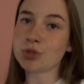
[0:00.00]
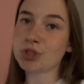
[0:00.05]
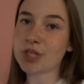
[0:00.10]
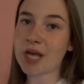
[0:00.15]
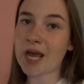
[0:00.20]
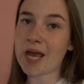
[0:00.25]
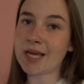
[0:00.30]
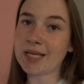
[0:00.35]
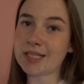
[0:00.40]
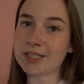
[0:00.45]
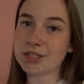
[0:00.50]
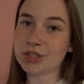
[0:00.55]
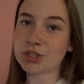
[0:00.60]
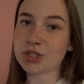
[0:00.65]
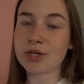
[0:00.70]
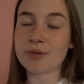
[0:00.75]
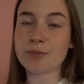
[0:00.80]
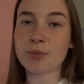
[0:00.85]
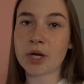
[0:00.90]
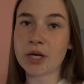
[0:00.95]
change
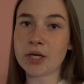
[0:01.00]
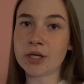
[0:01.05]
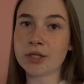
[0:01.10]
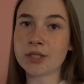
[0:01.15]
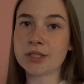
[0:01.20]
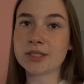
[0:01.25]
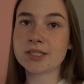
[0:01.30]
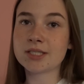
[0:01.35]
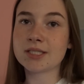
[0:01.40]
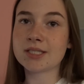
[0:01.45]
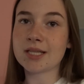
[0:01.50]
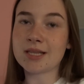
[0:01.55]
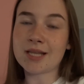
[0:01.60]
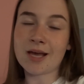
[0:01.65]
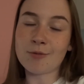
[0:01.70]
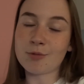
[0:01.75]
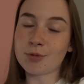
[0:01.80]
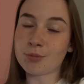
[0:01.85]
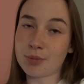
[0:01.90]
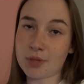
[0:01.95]
in my looks, then
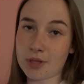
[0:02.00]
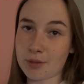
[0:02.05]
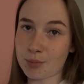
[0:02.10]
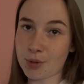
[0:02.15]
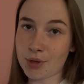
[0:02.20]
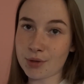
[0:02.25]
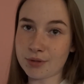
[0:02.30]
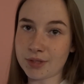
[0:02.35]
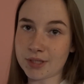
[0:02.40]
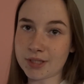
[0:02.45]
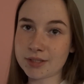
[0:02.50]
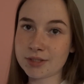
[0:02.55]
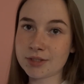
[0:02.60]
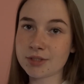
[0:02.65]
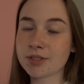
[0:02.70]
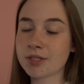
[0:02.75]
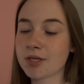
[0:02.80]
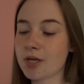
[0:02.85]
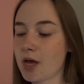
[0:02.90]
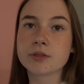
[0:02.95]
that would be a
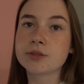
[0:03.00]
bonus.